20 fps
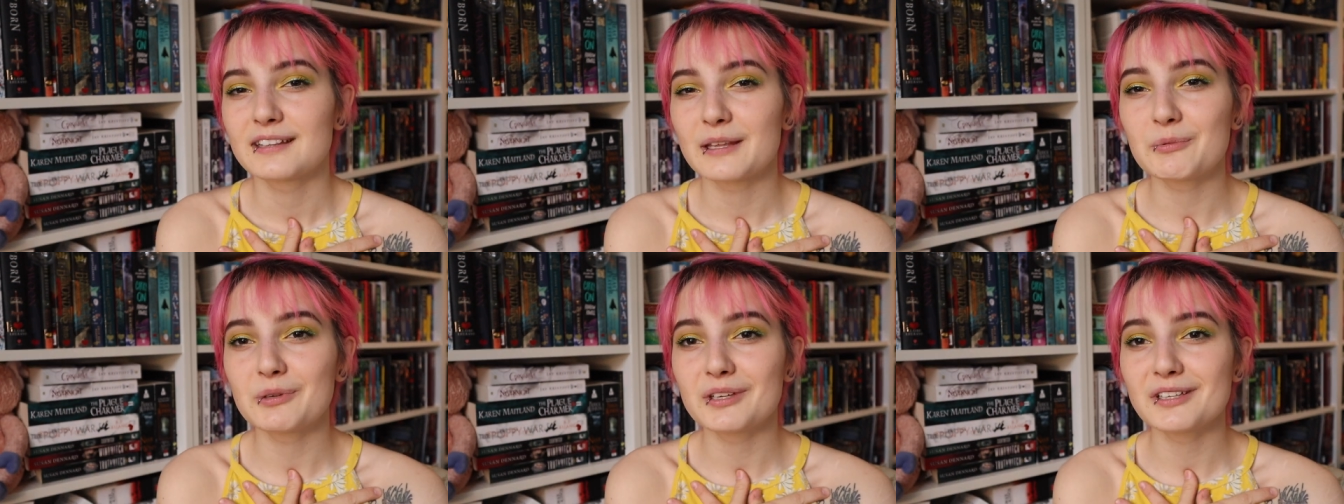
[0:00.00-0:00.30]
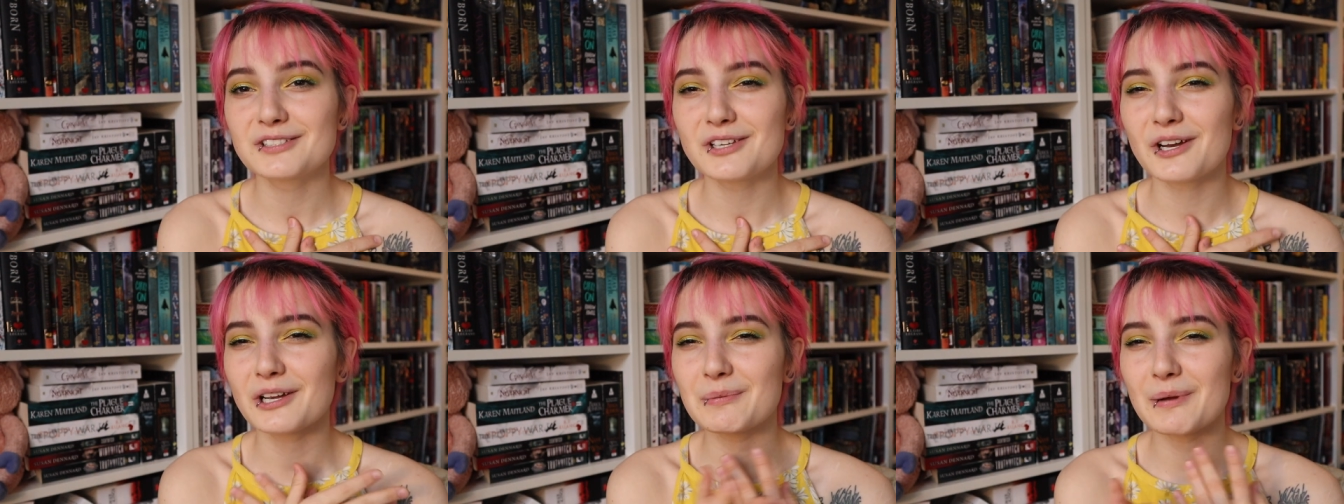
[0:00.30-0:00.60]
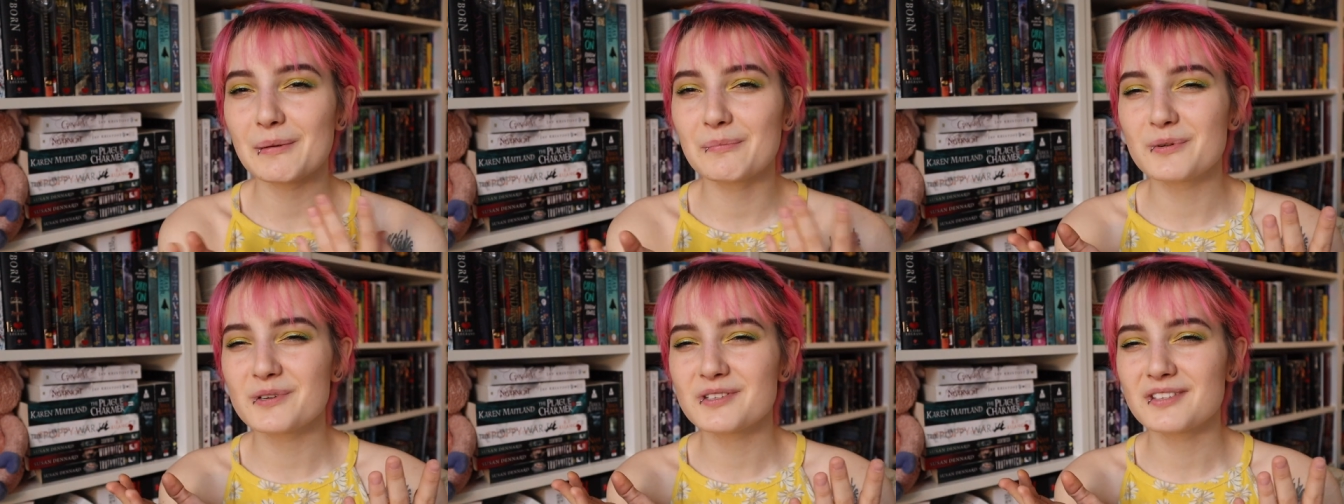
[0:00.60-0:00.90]
Then we can talk
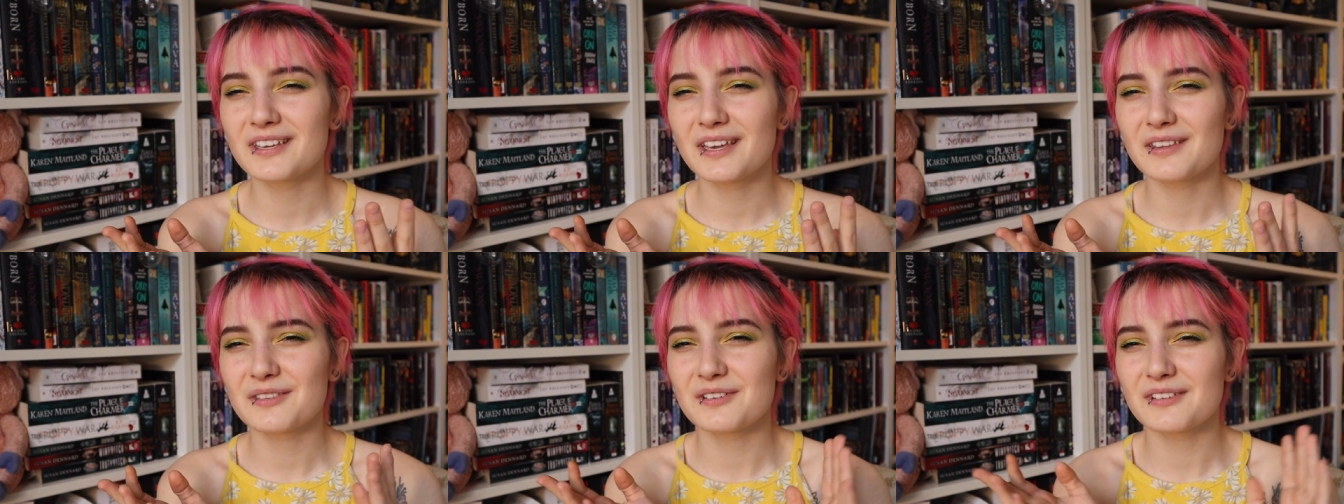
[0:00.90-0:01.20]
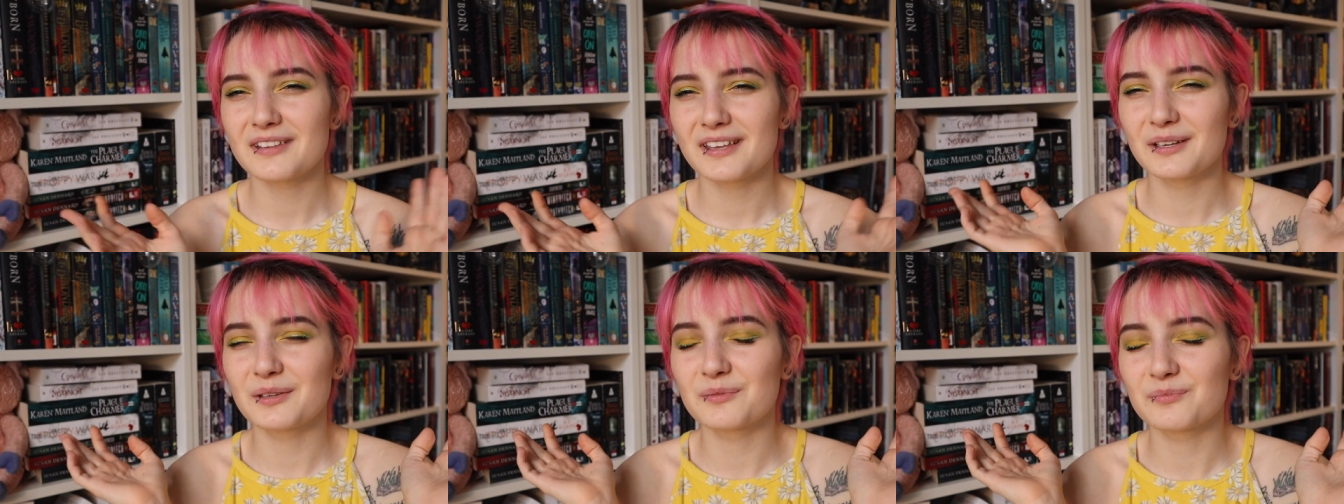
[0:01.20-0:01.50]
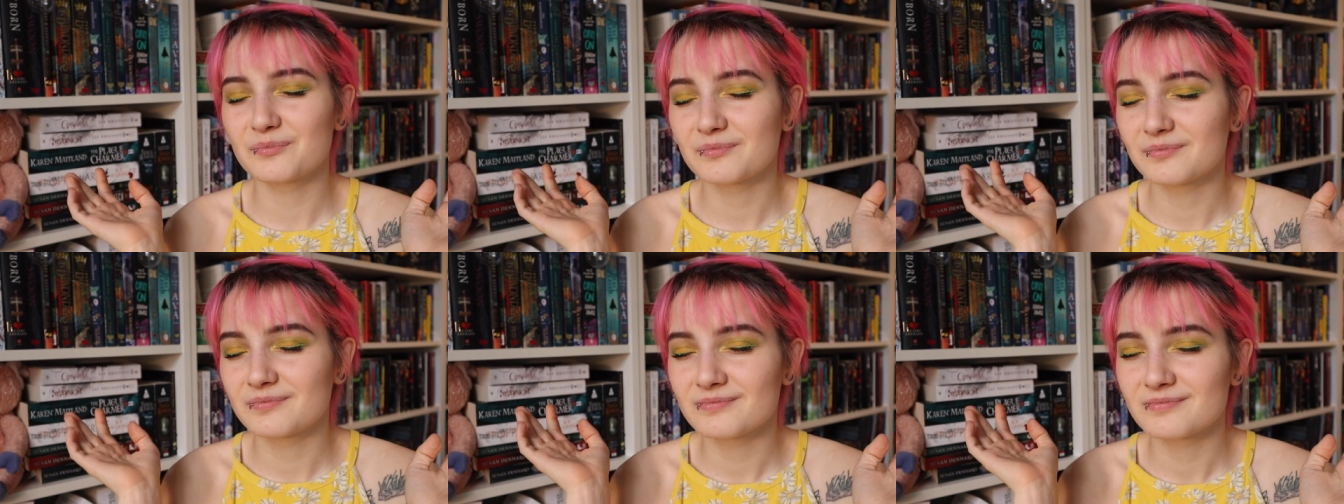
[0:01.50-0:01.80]
about books together. Like,
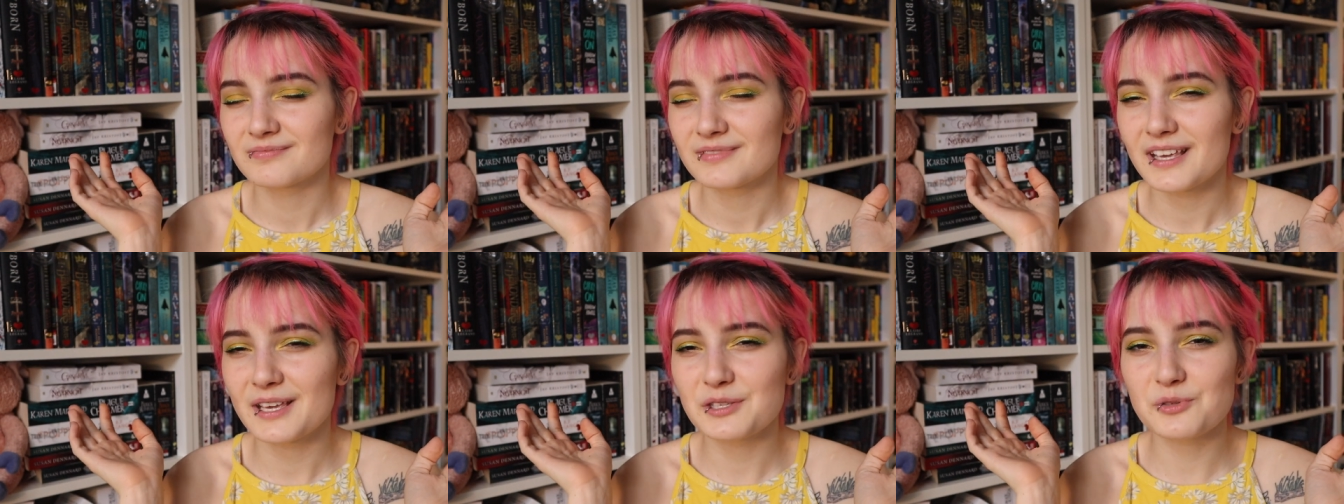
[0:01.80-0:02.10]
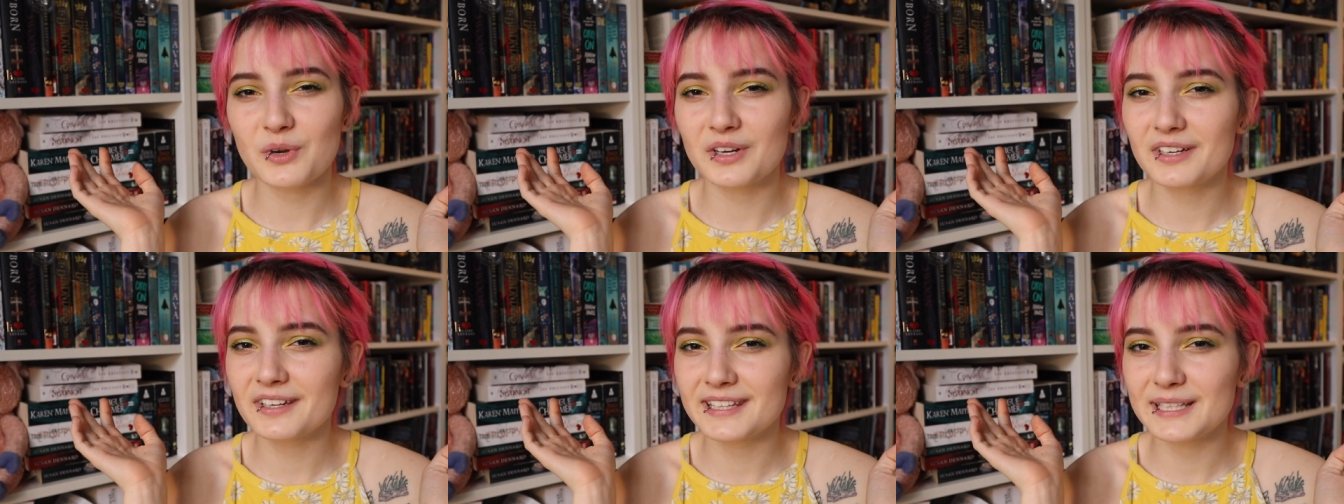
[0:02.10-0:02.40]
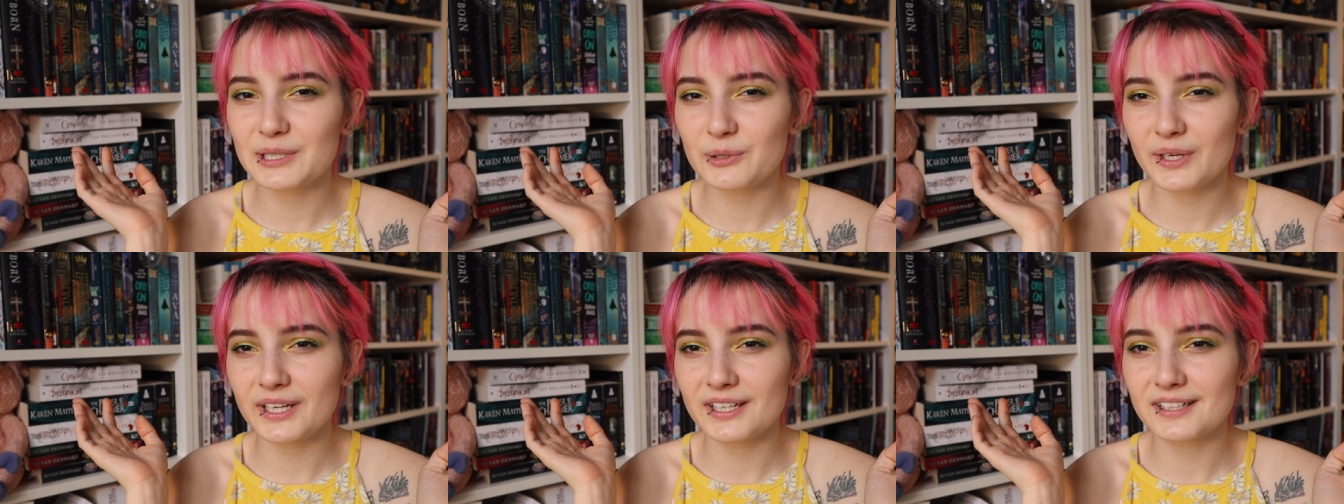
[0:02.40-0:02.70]
is there
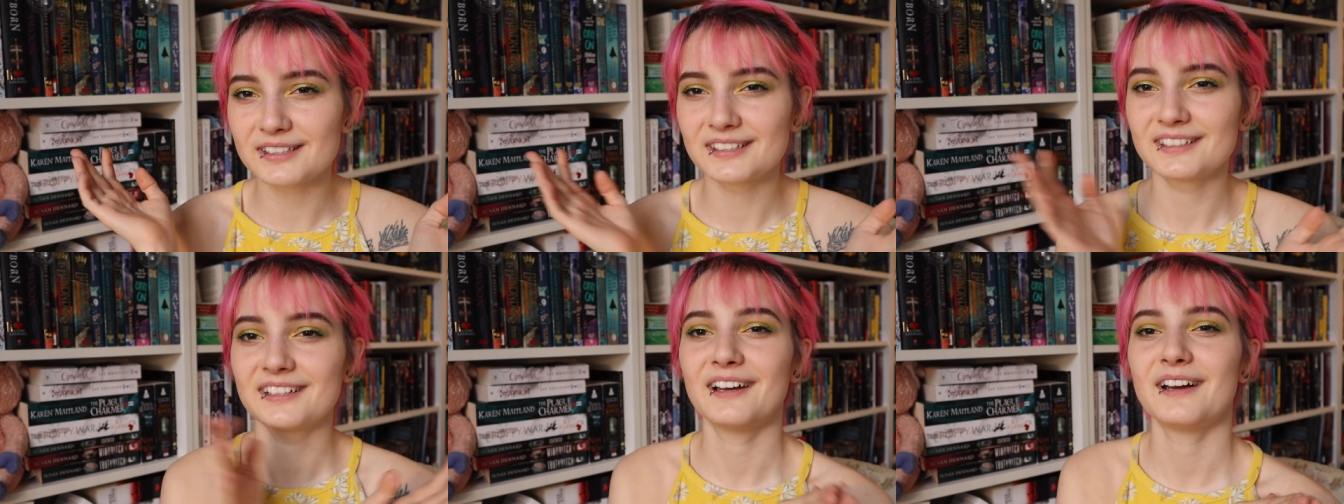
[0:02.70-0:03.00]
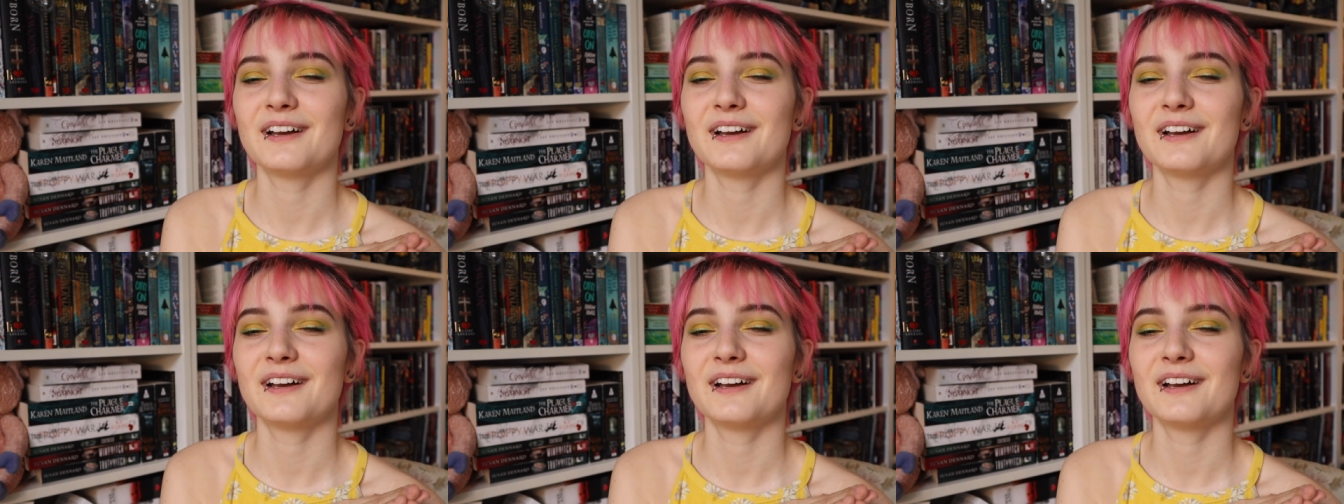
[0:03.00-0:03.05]
anything greater?